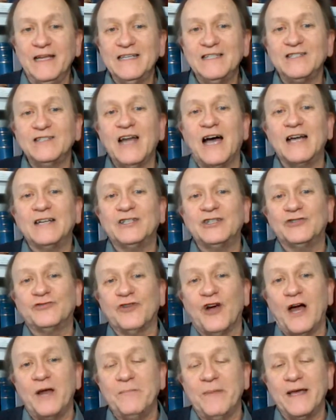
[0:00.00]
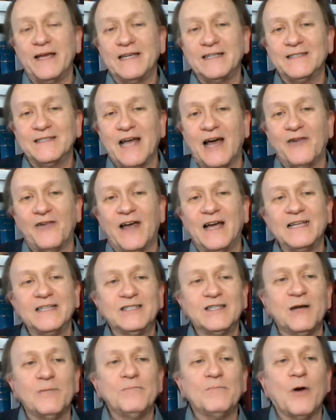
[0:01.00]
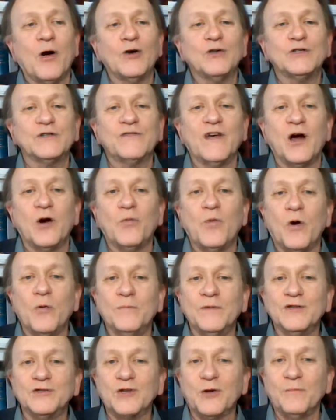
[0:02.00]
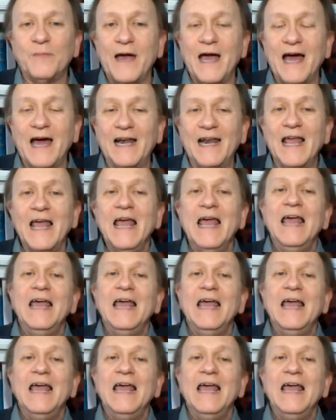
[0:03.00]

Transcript: it's not to try and make it sound like some parts of hell won't be so bad.